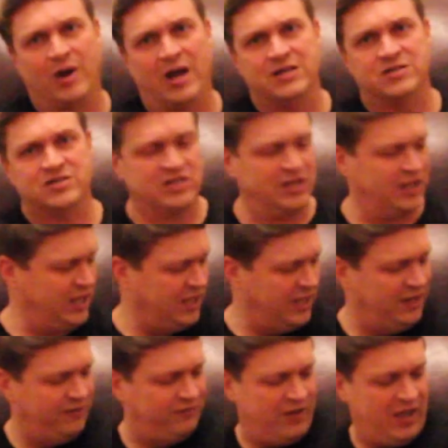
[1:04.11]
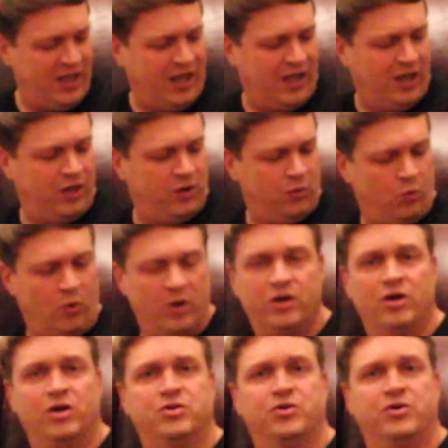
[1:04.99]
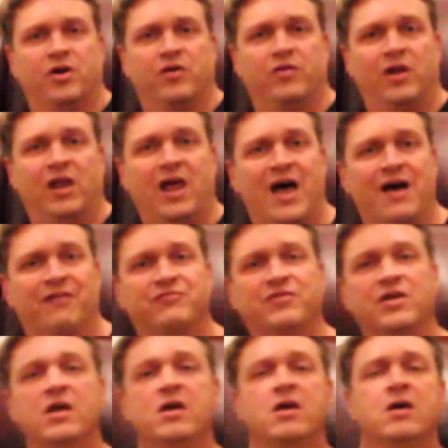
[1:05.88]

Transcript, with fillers: right sleeve and 100 on the left.